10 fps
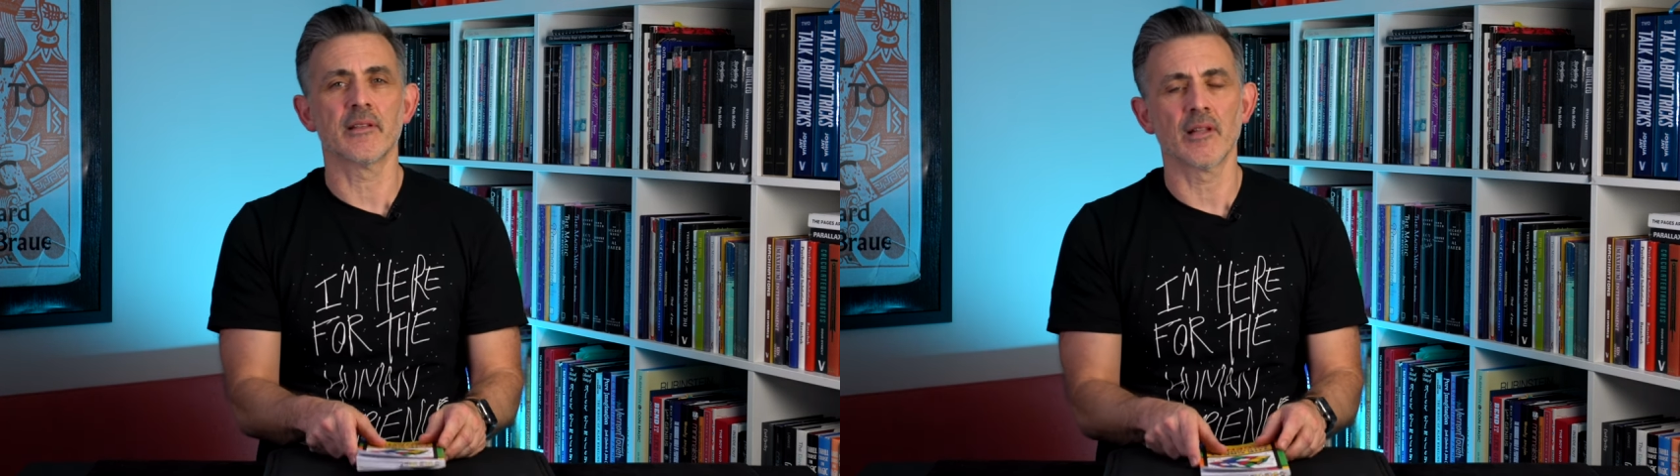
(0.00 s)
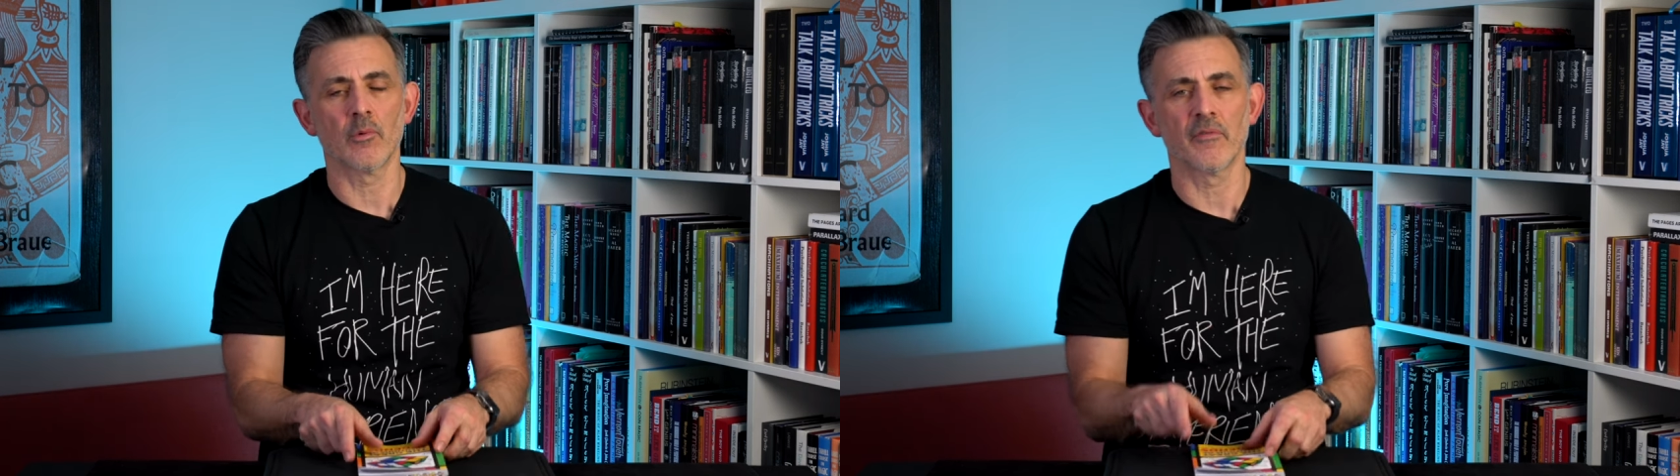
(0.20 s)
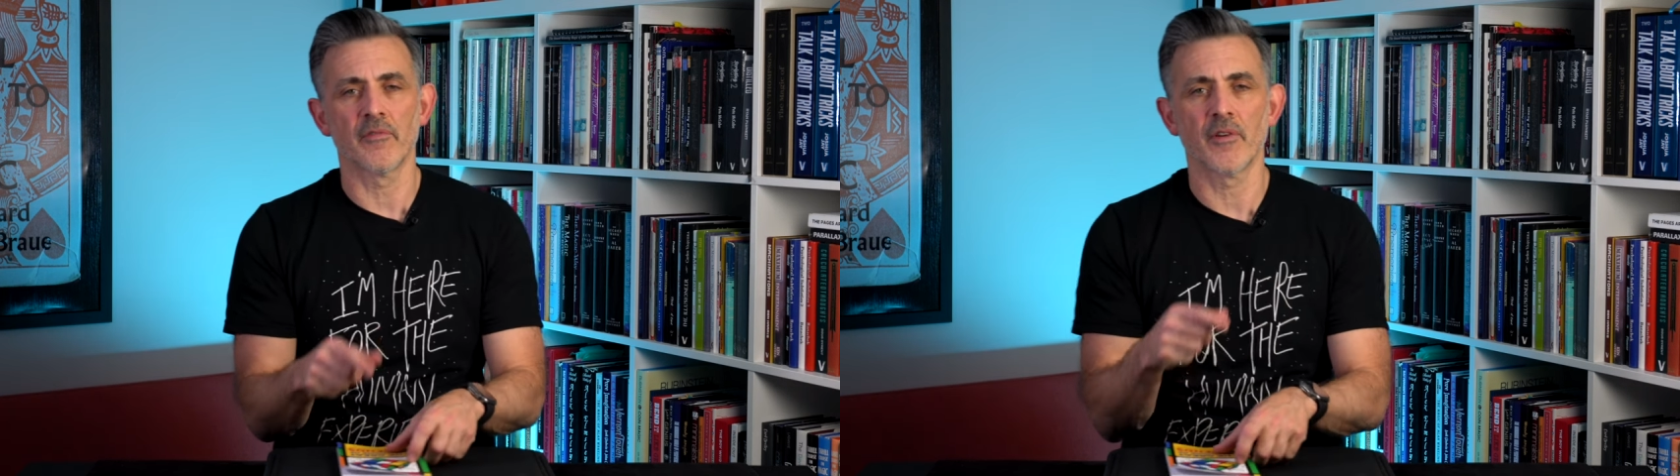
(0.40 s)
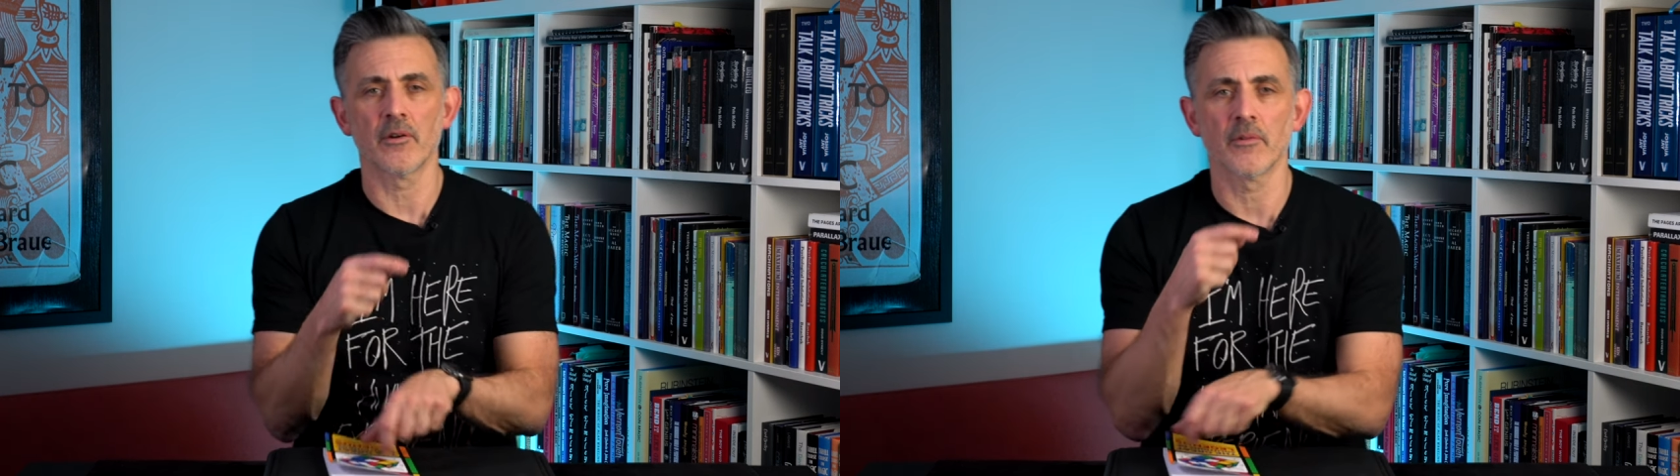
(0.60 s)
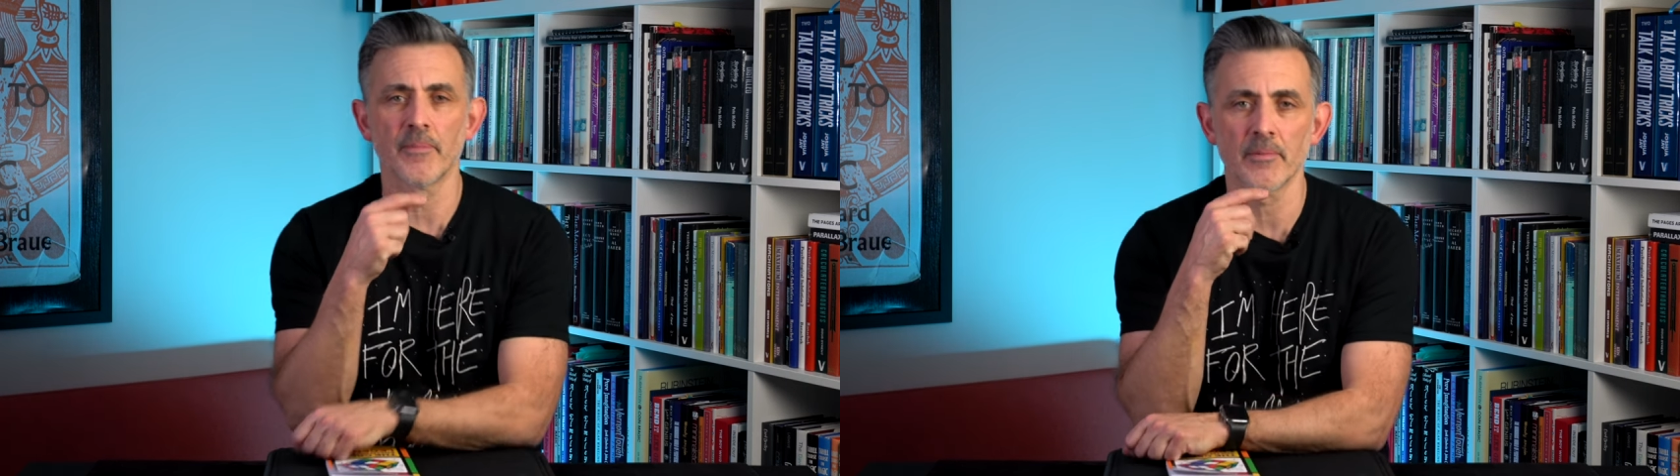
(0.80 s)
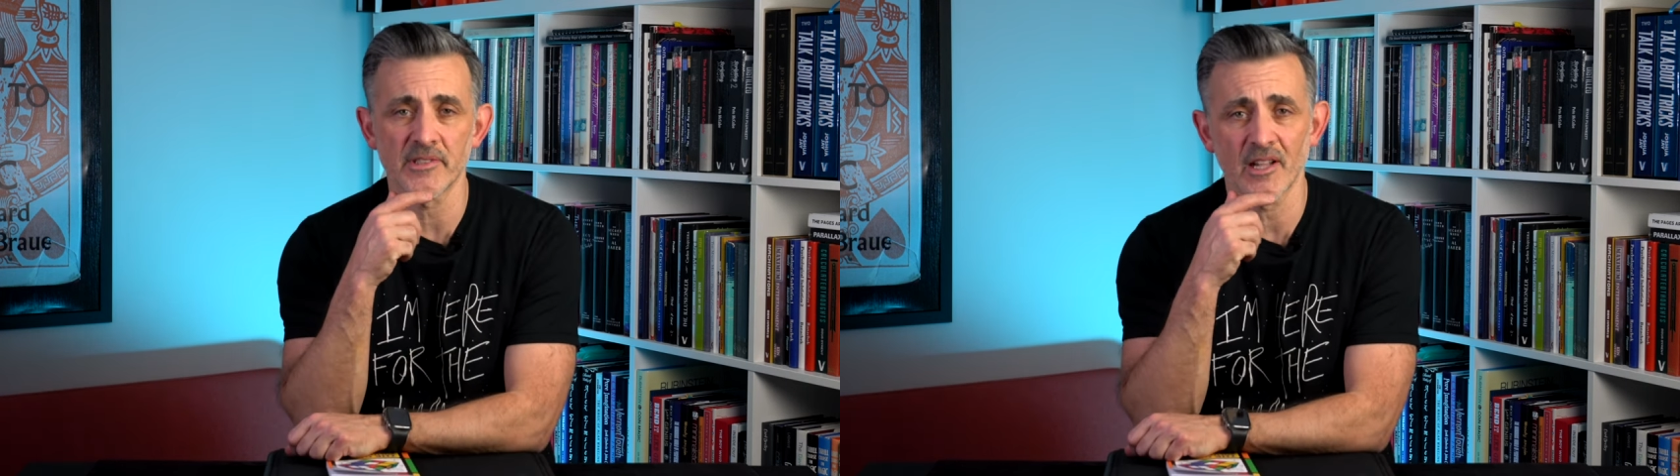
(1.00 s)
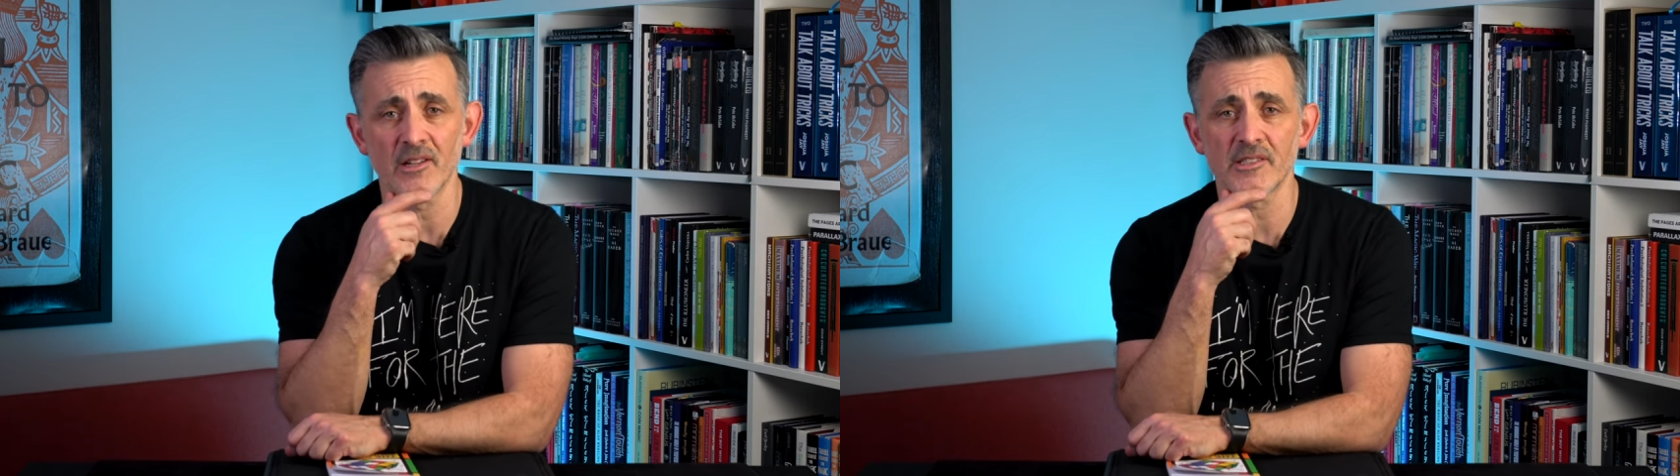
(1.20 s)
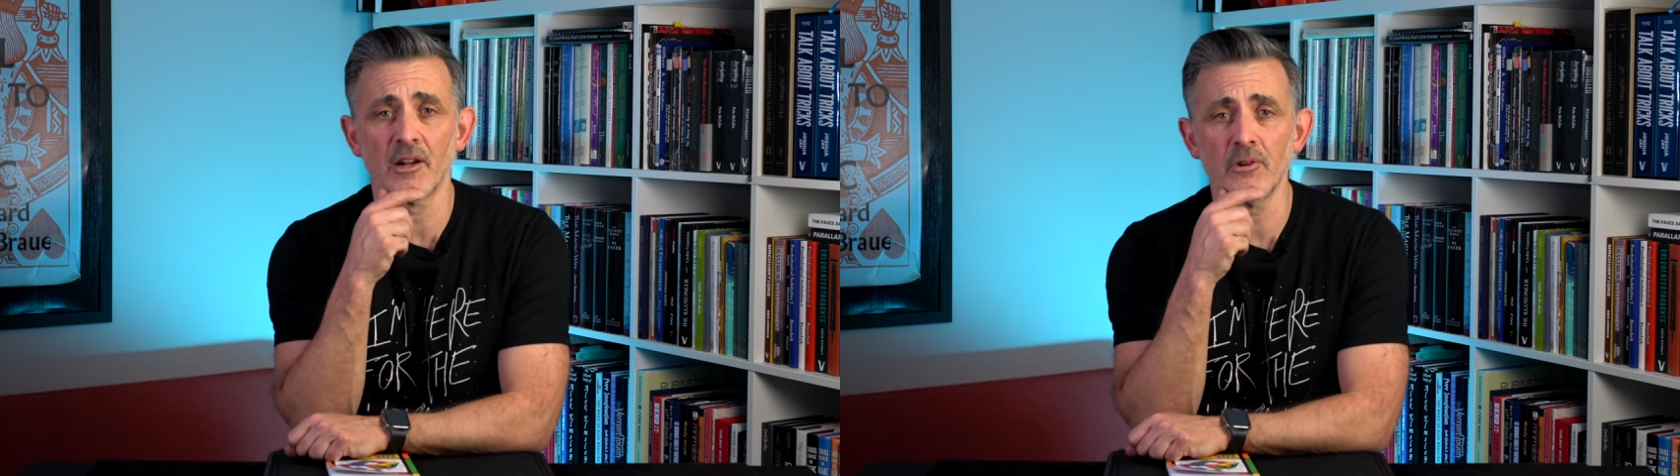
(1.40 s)
you know, with Evoque, where people say, oh,
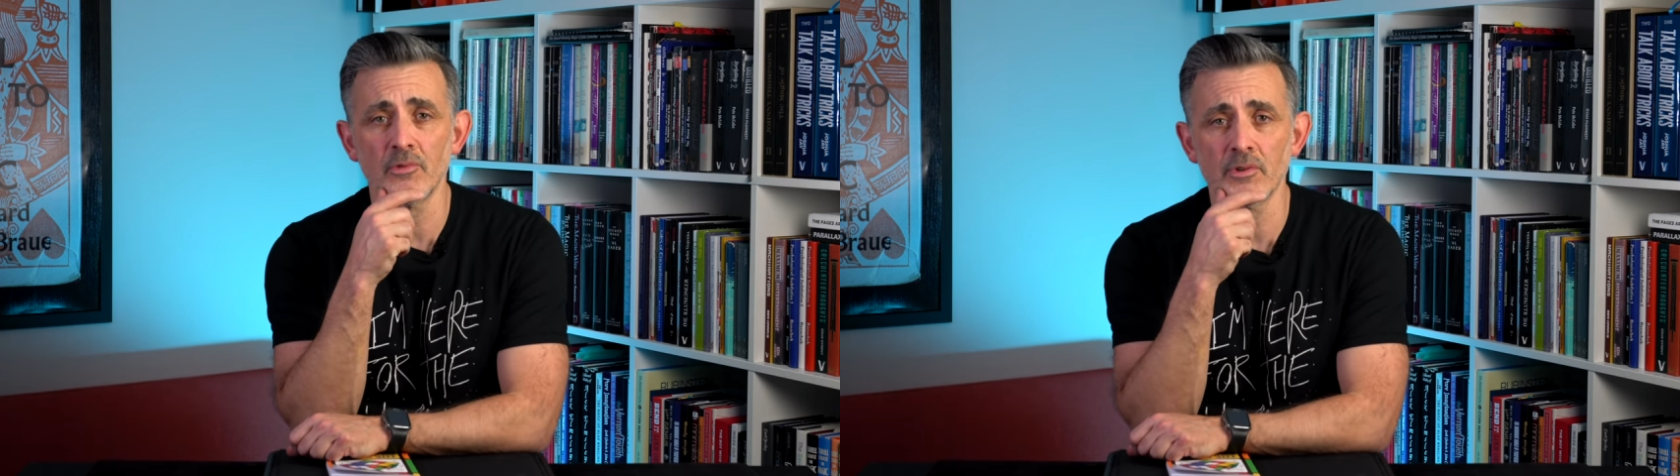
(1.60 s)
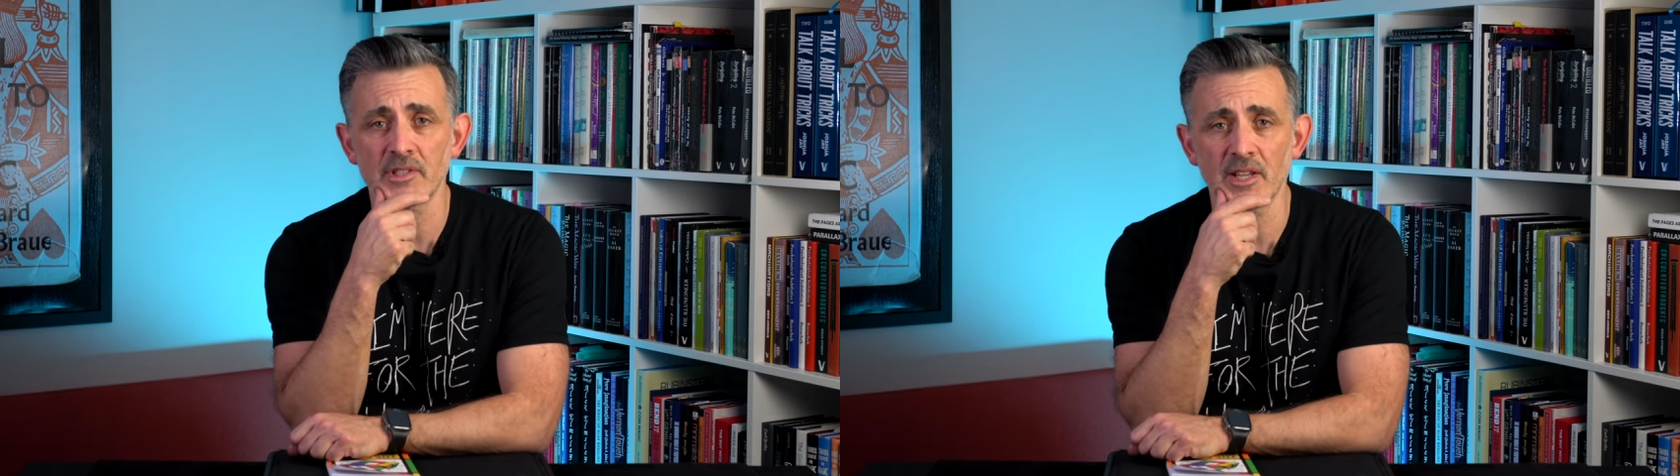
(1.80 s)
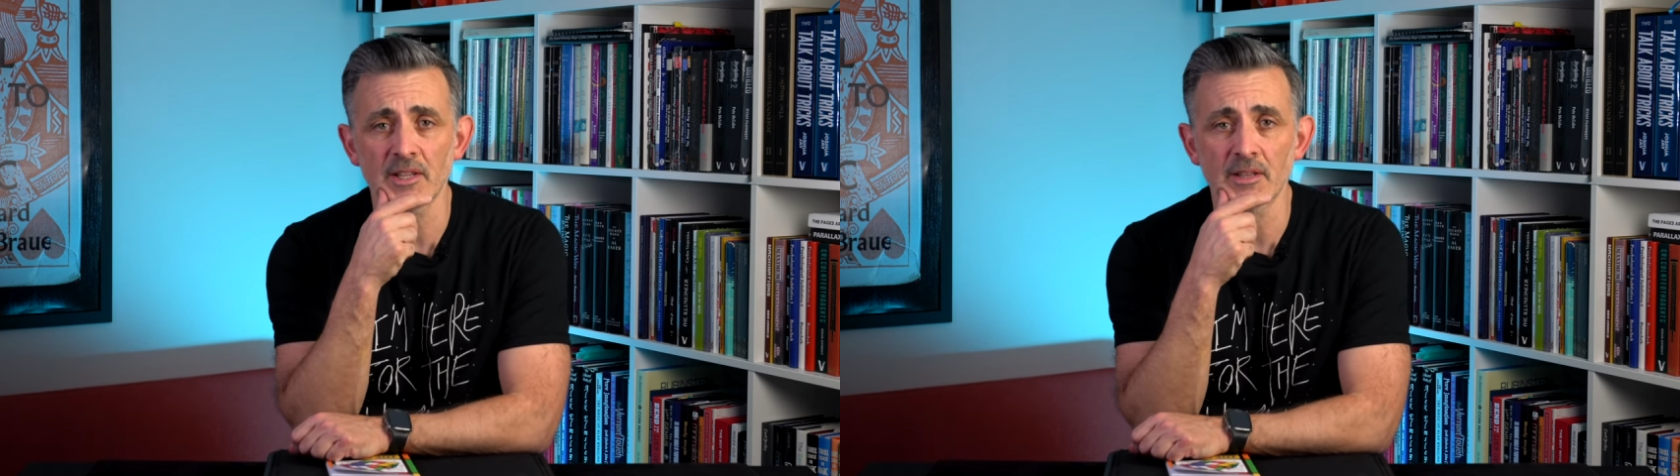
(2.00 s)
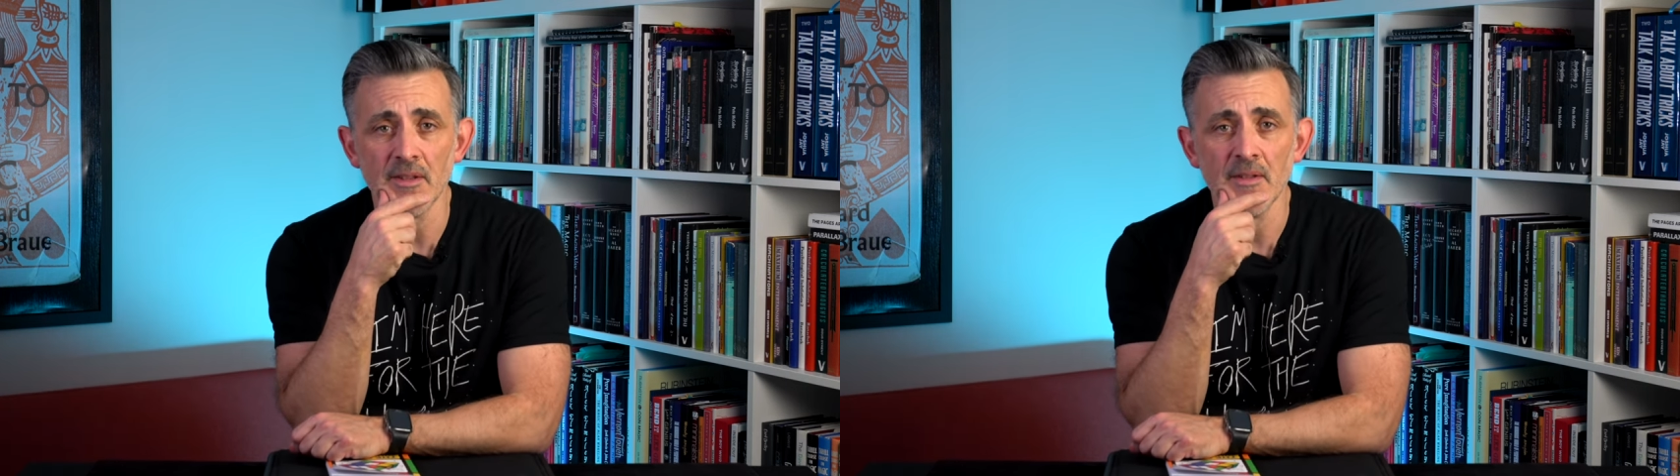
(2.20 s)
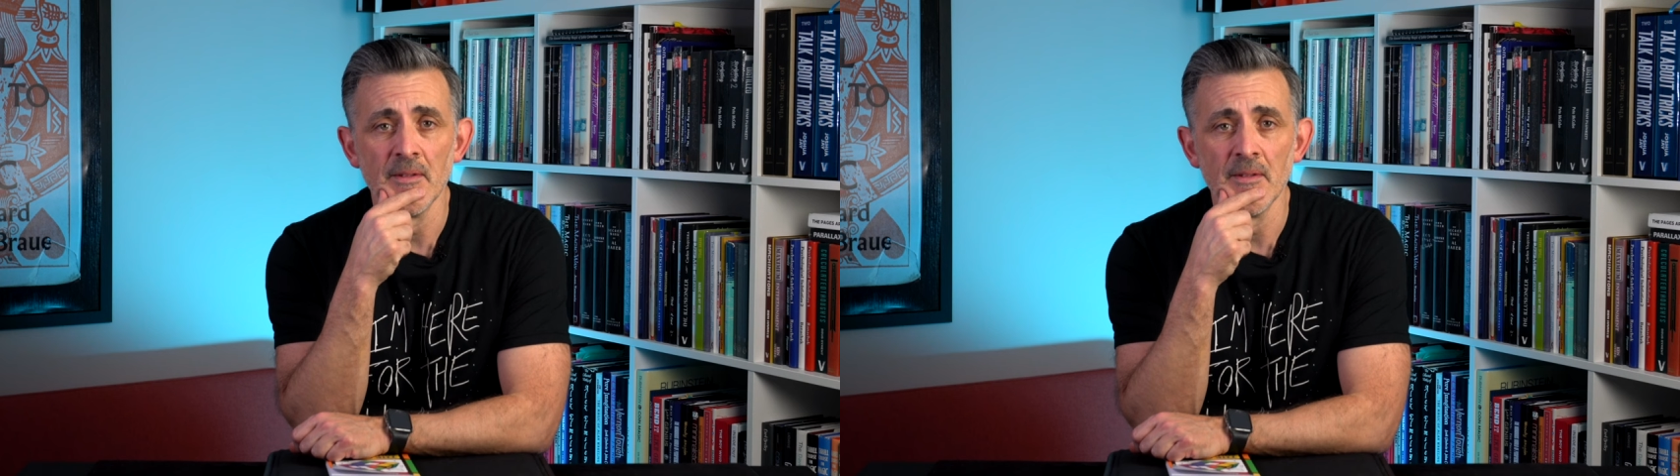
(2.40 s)
it's a whole routine.